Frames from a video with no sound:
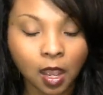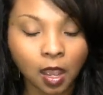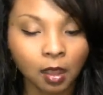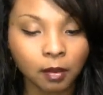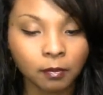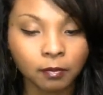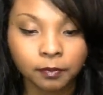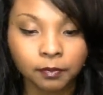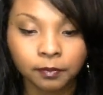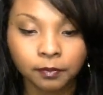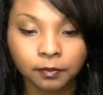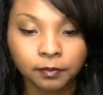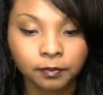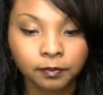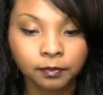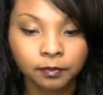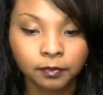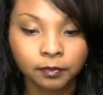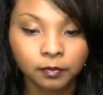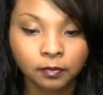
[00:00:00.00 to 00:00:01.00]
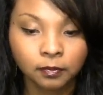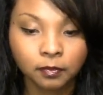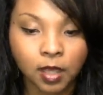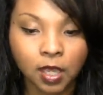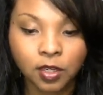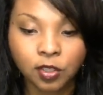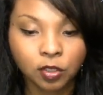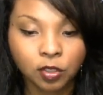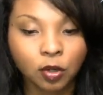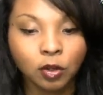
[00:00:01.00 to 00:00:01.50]
Um,
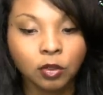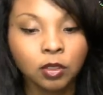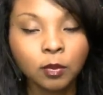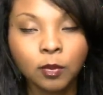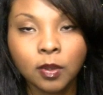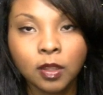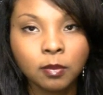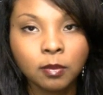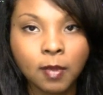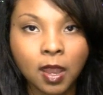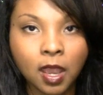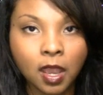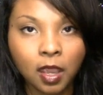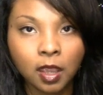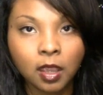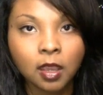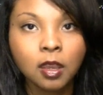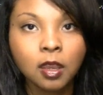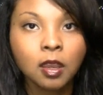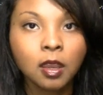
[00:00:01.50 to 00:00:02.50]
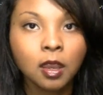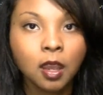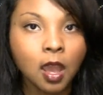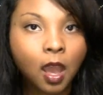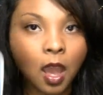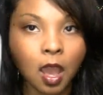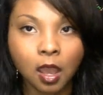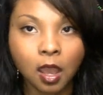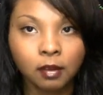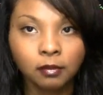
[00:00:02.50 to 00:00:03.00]
I just curled it with my
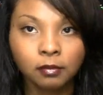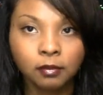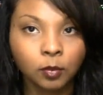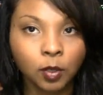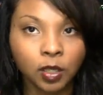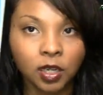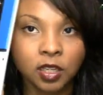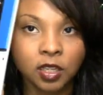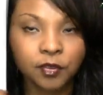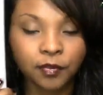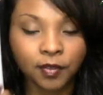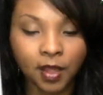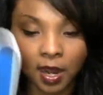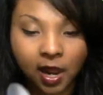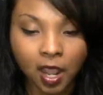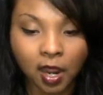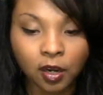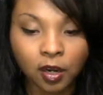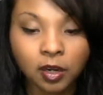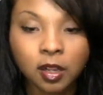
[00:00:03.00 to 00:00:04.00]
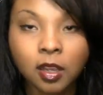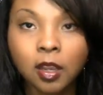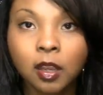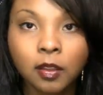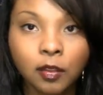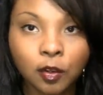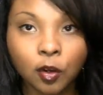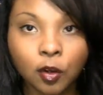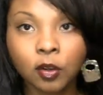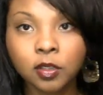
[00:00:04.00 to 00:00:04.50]
uh, one inch flat iron.
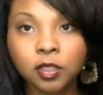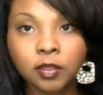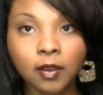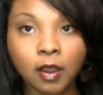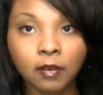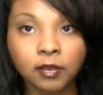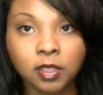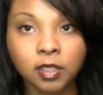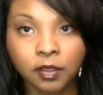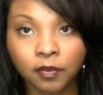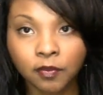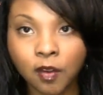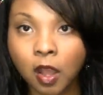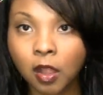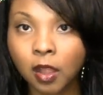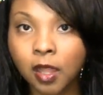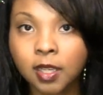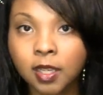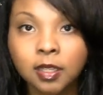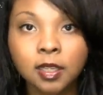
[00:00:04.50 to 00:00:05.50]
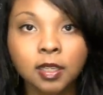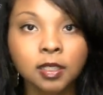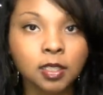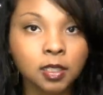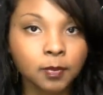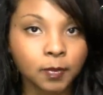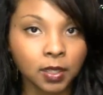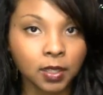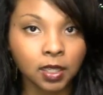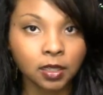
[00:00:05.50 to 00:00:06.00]
The curls have obviously fallen because
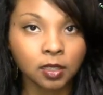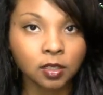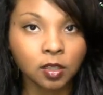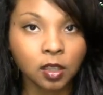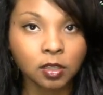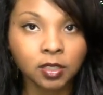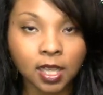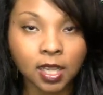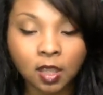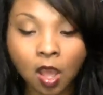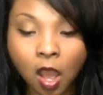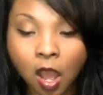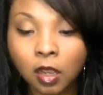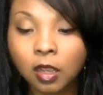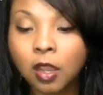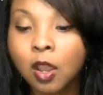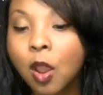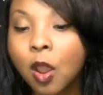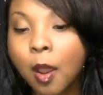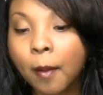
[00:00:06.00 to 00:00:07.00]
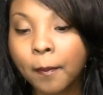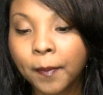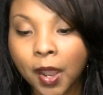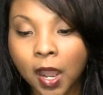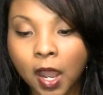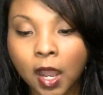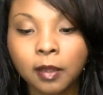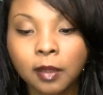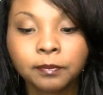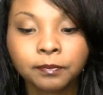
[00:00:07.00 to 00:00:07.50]
it's been like this all day long,
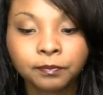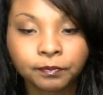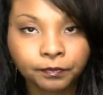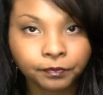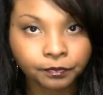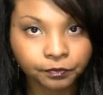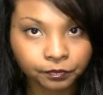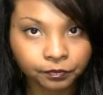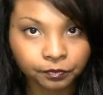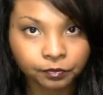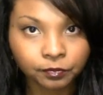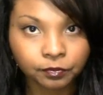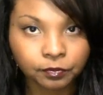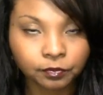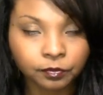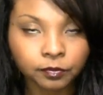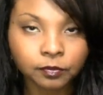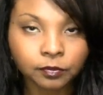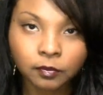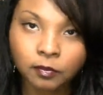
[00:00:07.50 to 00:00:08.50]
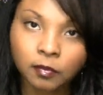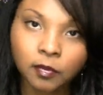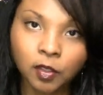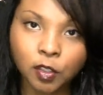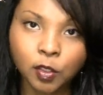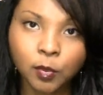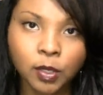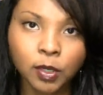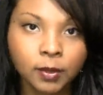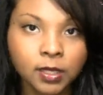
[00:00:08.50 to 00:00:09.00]
but
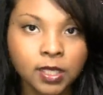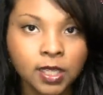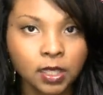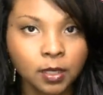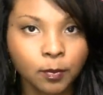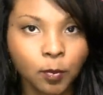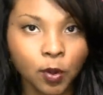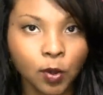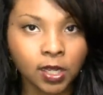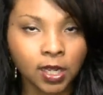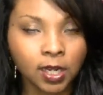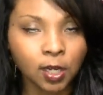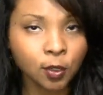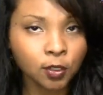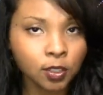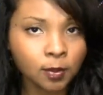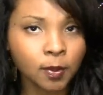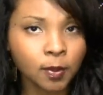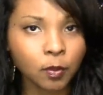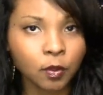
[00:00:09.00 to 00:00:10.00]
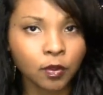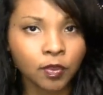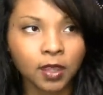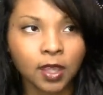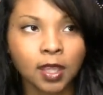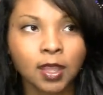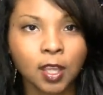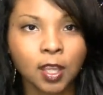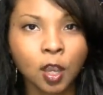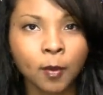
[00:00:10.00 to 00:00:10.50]
you pretty much get the point. I know some people are
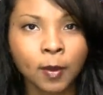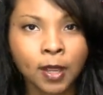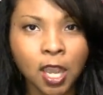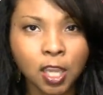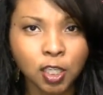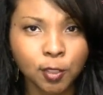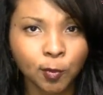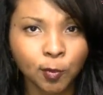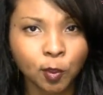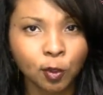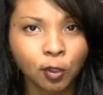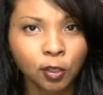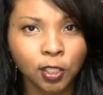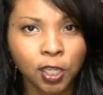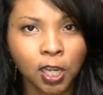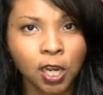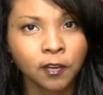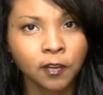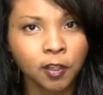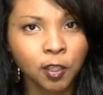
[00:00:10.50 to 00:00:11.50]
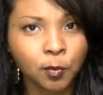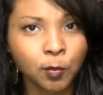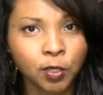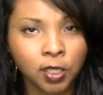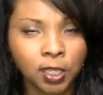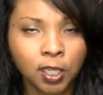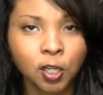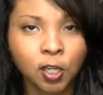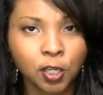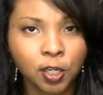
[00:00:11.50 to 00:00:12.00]
thinking like, oh my gosh, you put oil in your hair, then you
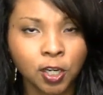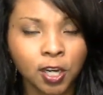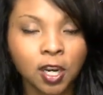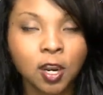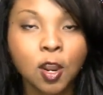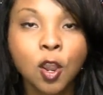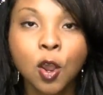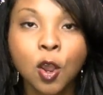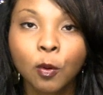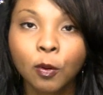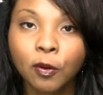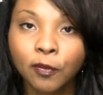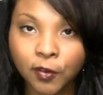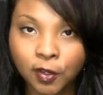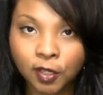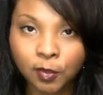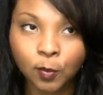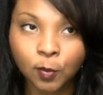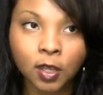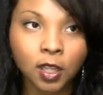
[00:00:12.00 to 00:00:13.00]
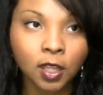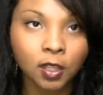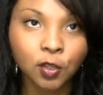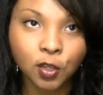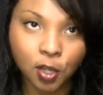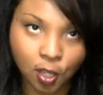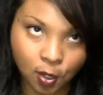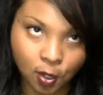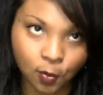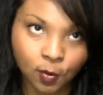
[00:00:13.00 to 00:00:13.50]
put heat on your hair. Well, first,
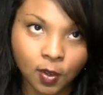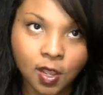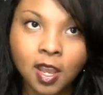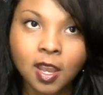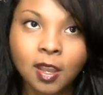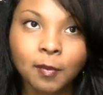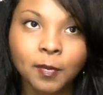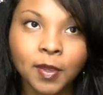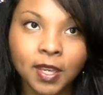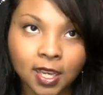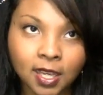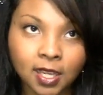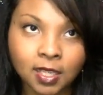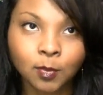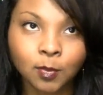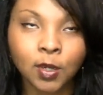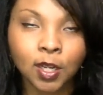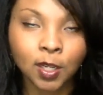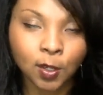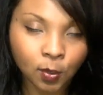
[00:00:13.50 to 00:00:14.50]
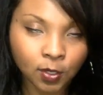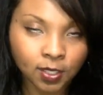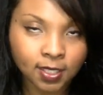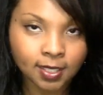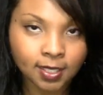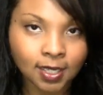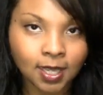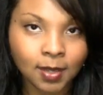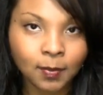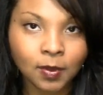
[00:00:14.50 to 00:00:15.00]
well, no, because when I go to
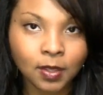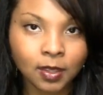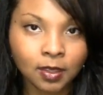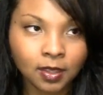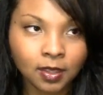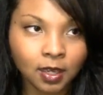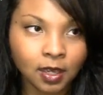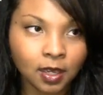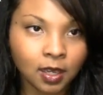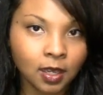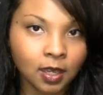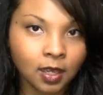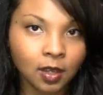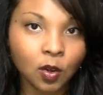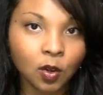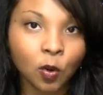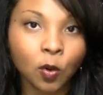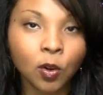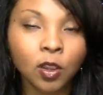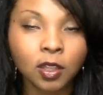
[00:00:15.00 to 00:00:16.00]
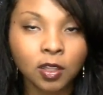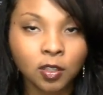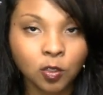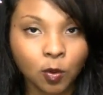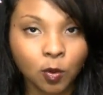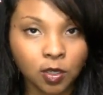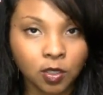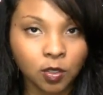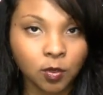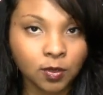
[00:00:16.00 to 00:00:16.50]
sleep, the oil is
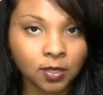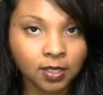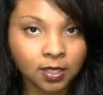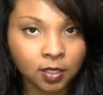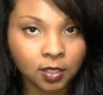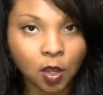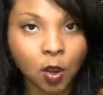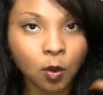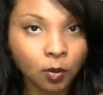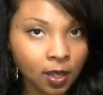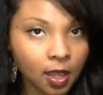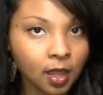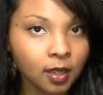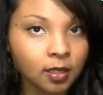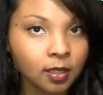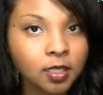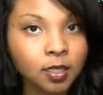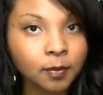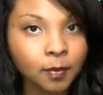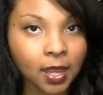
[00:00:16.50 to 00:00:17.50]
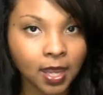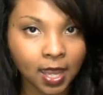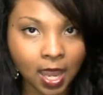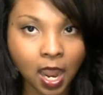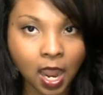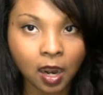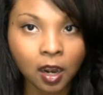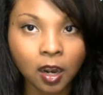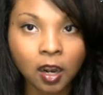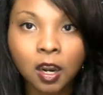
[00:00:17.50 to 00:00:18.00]
going to soak into my
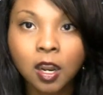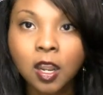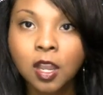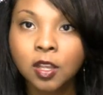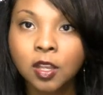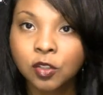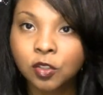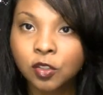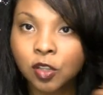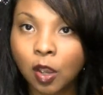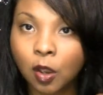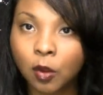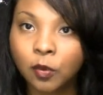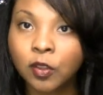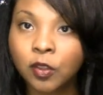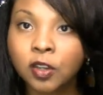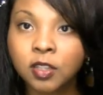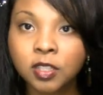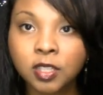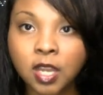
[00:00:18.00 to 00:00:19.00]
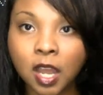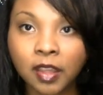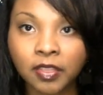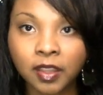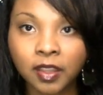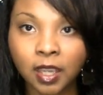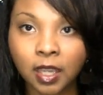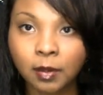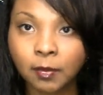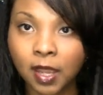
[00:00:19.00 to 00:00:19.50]
hair. So there is
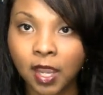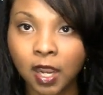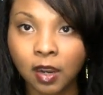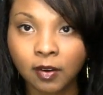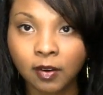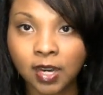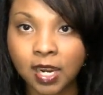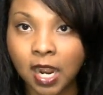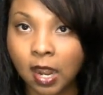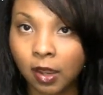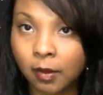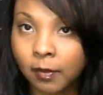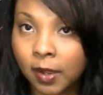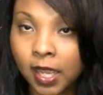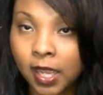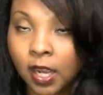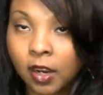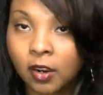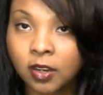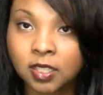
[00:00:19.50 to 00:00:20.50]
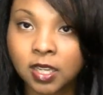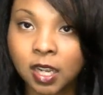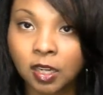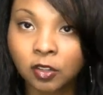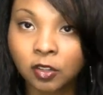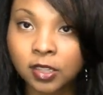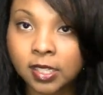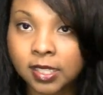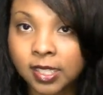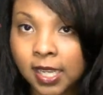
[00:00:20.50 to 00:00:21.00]
nothing in my hair right now, and my hair is
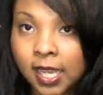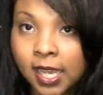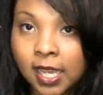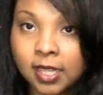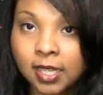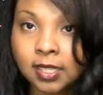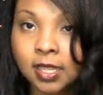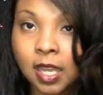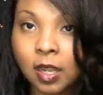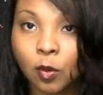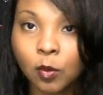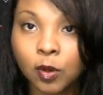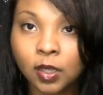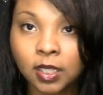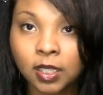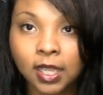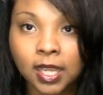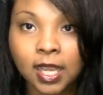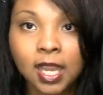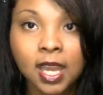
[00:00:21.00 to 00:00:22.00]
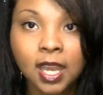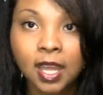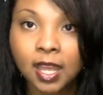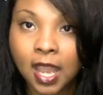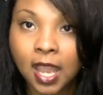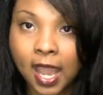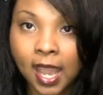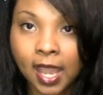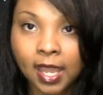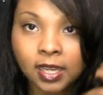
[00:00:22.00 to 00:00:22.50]
not greasy, it is not oily,
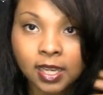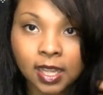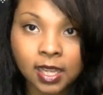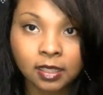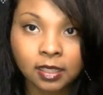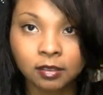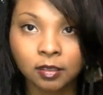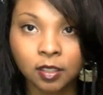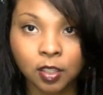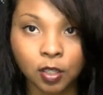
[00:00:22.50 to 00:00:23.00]
and it,